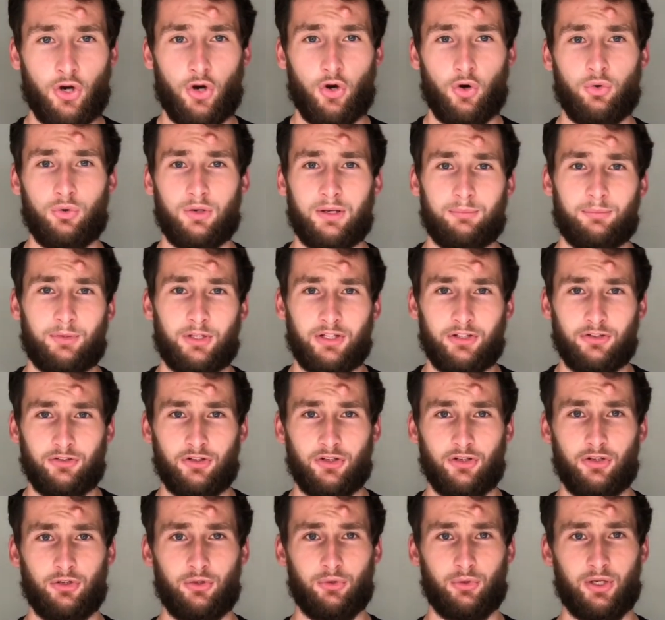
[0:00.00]
All I'm going to
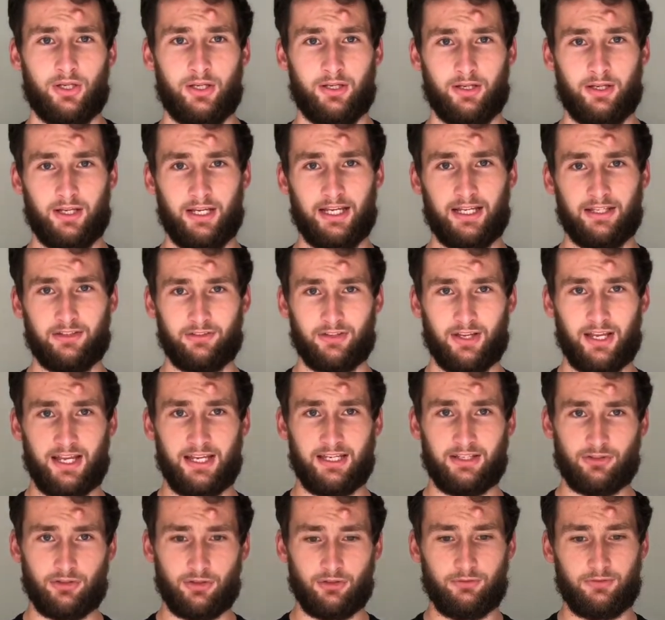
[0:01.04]
do is
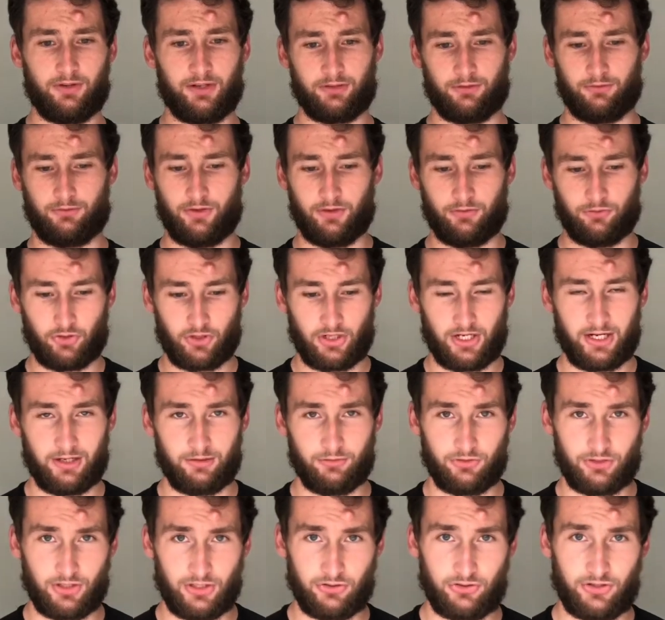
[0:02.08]
eat 2,500
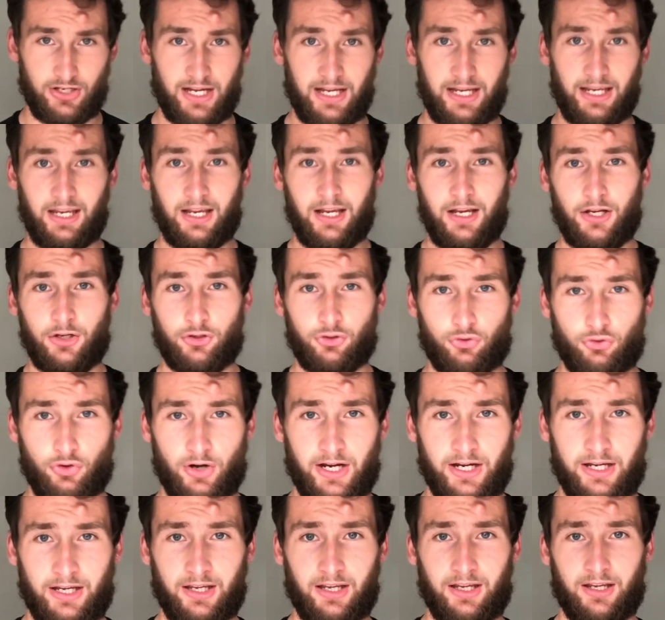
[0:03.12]
calories each day,
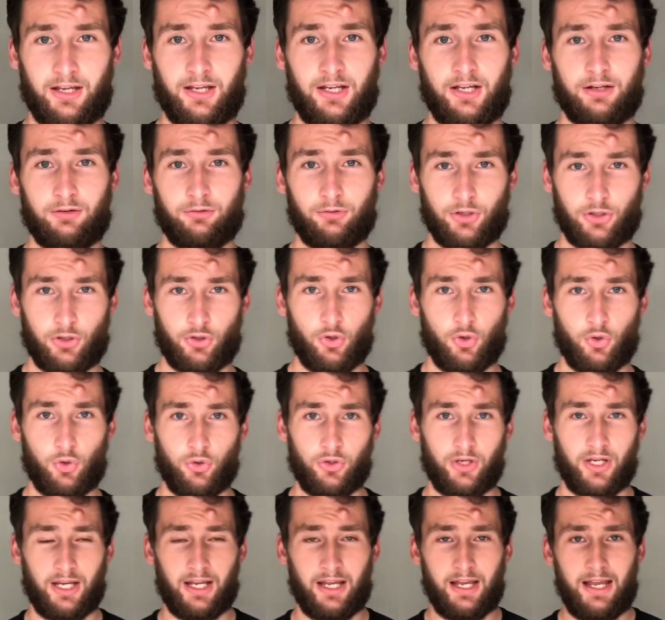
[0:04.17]
track it,
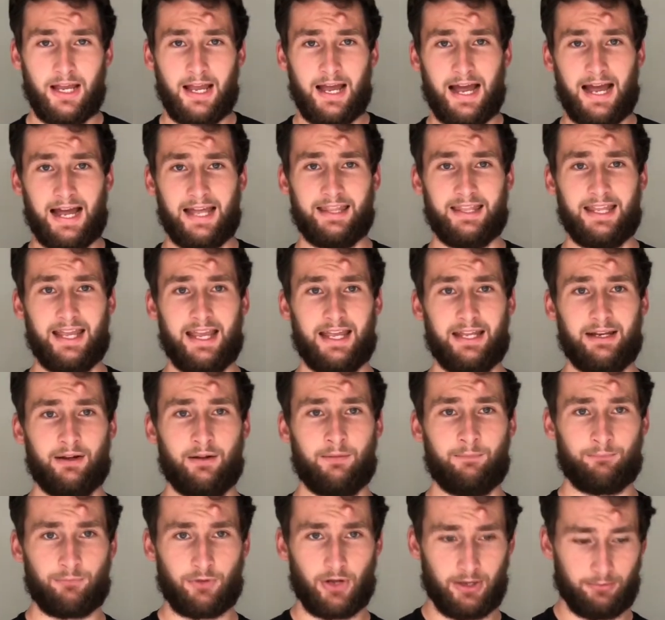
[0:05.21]
record it, and then
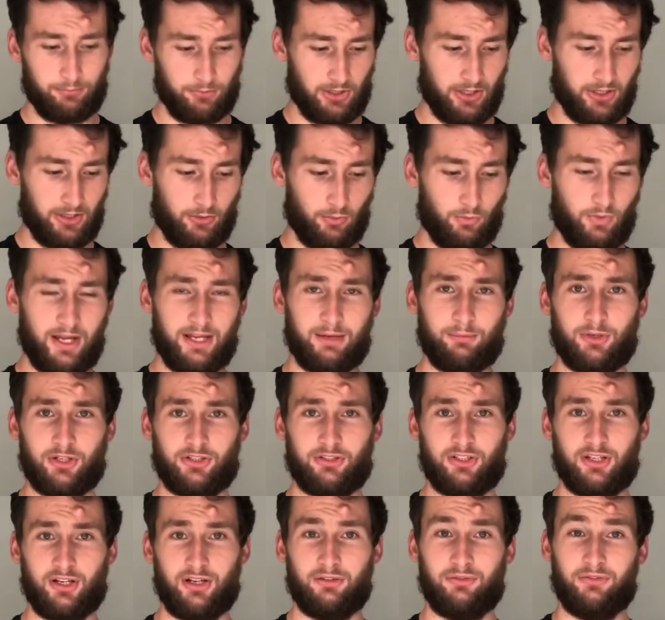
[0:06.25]
I'm going to weigh
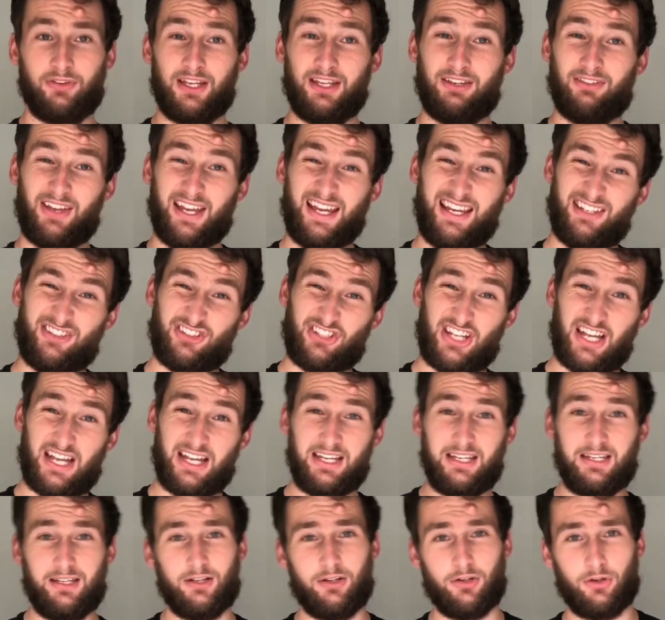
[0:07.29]
myself either each
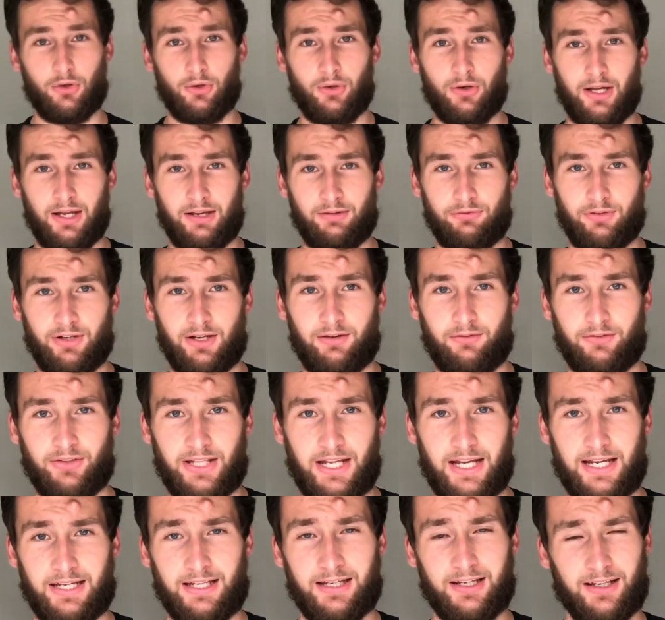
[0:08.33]
day or every other
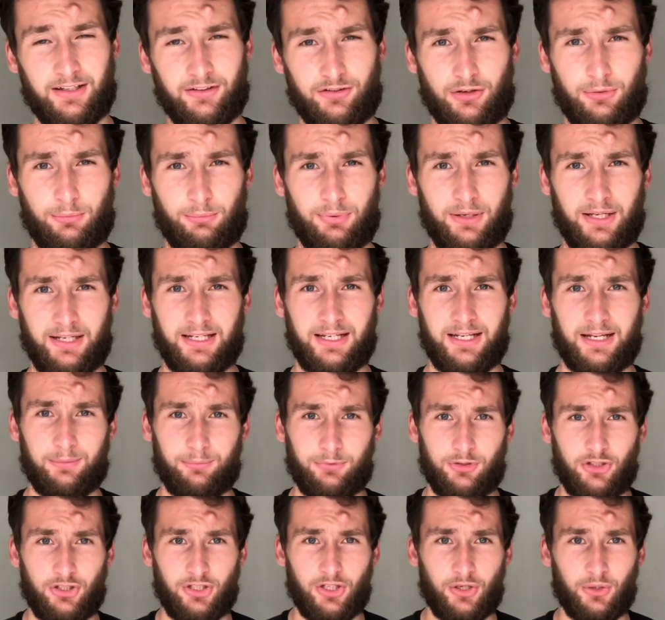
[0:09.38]
day. It's completely up
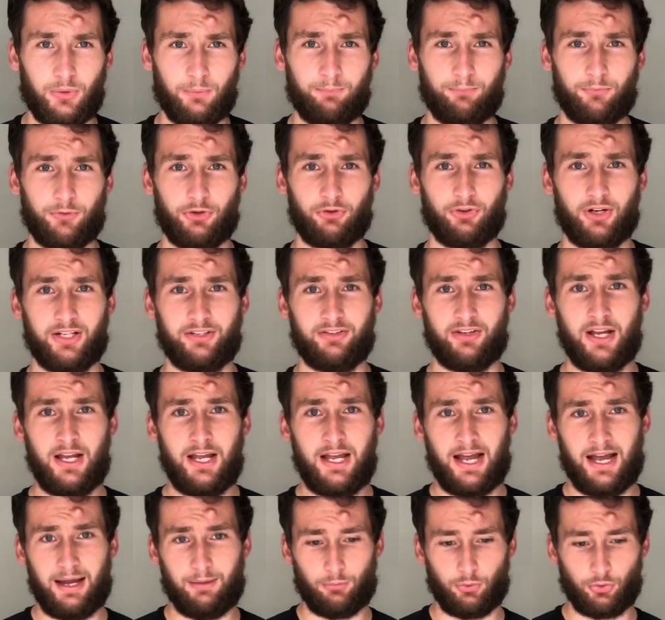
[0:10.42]
to you, all right?
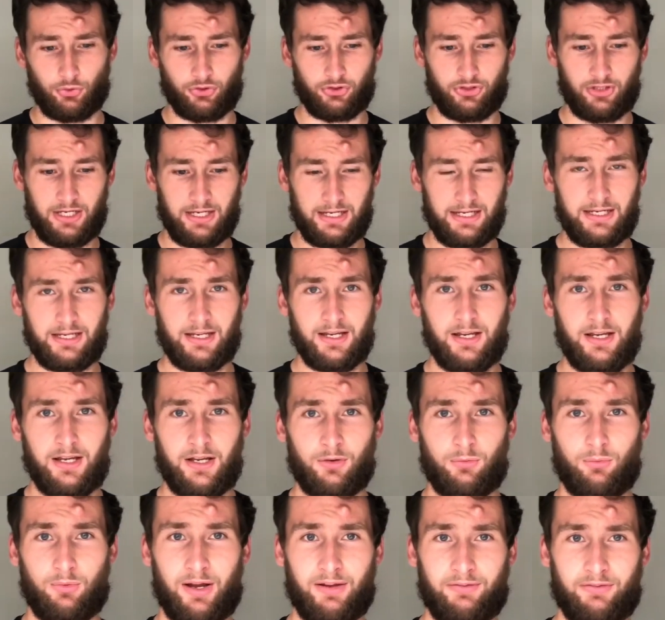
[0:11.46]
And we'll see
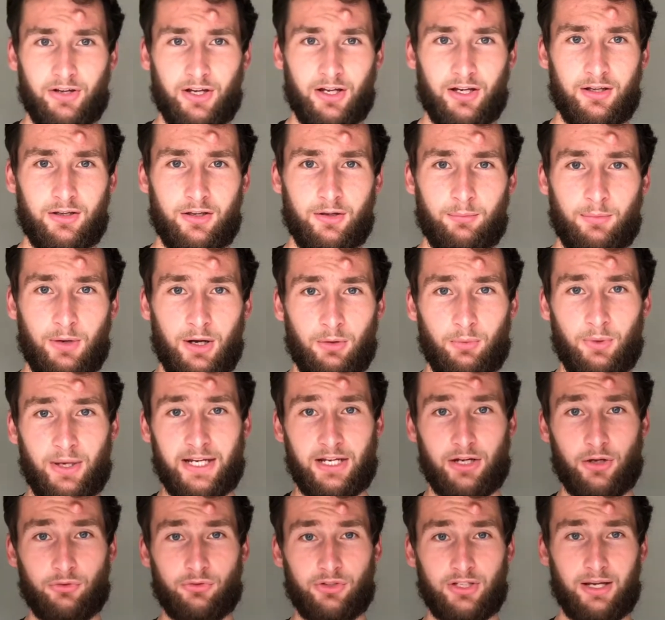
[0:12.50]
whether my
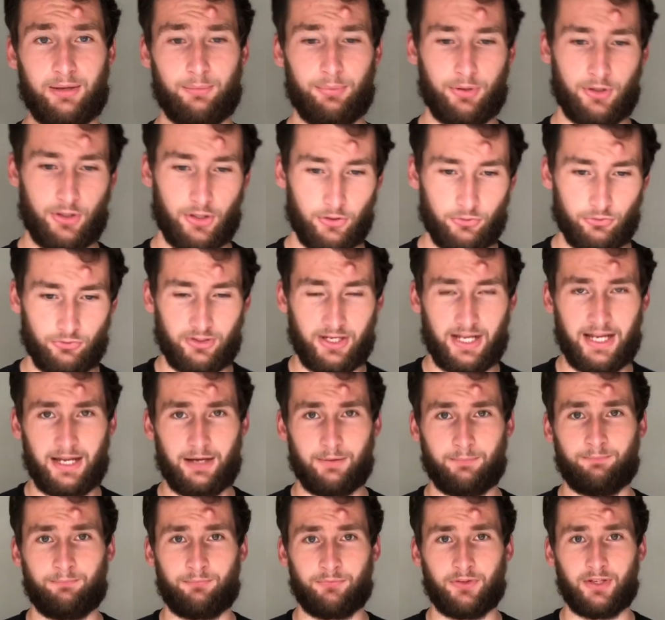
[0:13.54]
weight goes up, goes
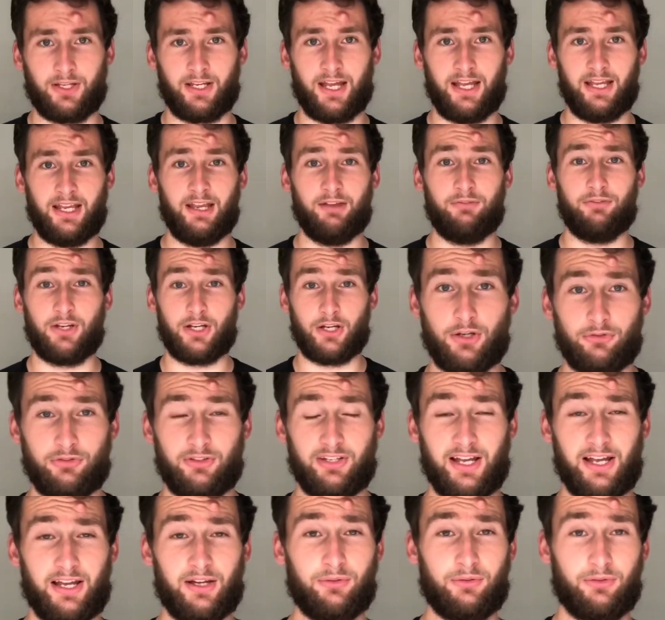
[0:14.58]
down, okay? If it goes
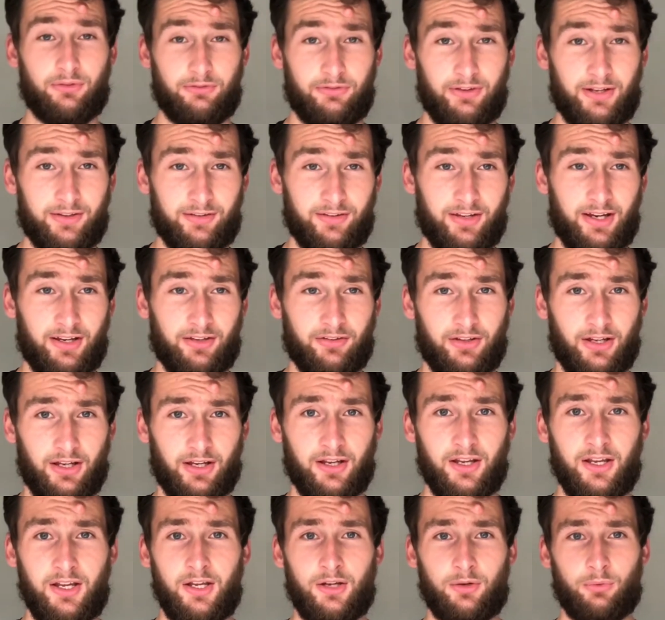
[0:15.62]
down, fantastic.
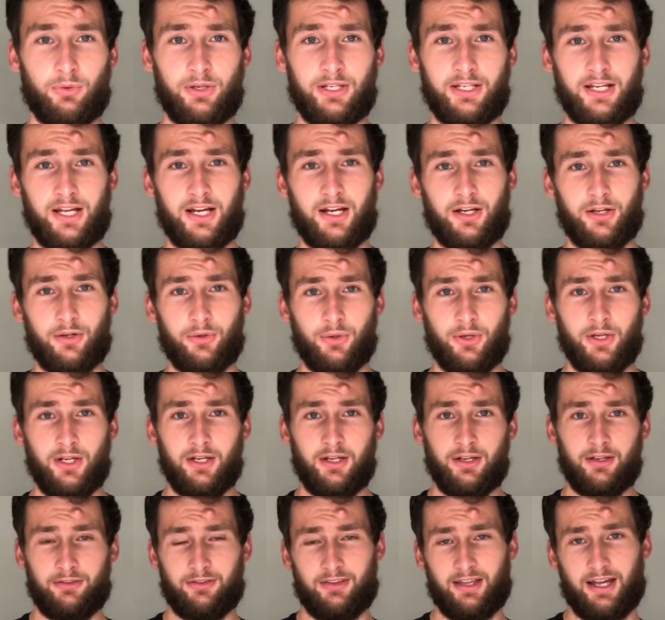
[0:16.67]
We know
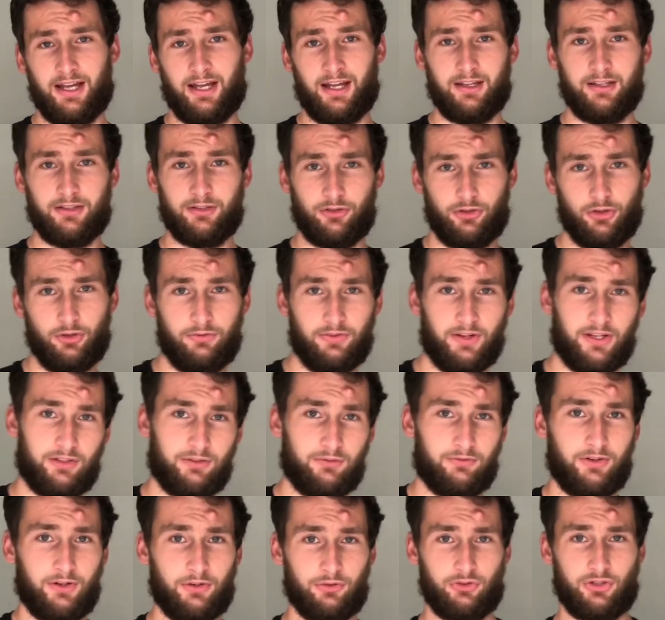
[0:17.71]
that
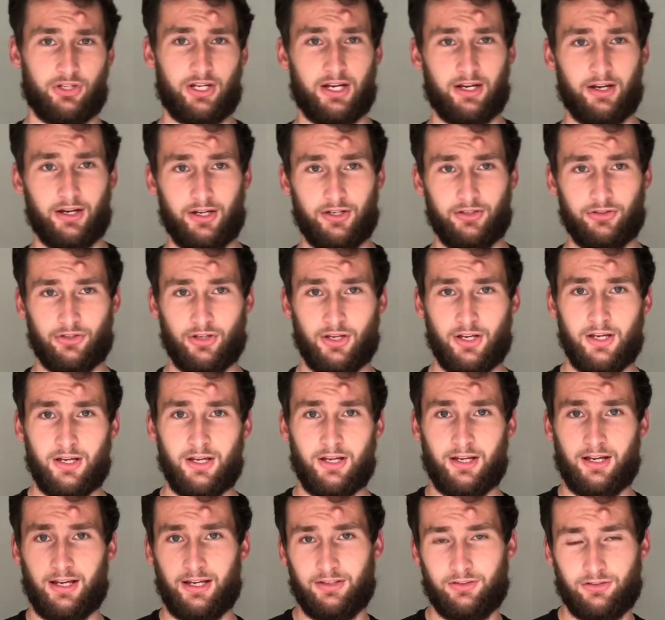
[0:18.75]
2,500 calories
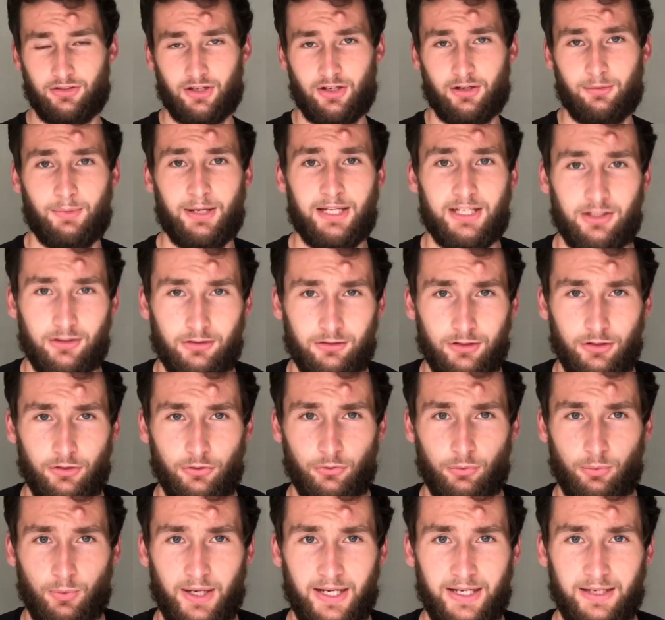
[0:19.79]
is going to make us
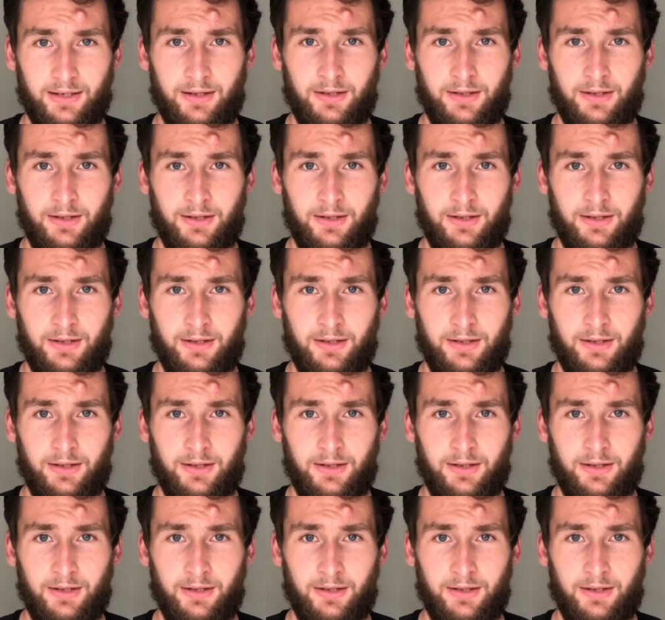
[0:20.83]
lose weight.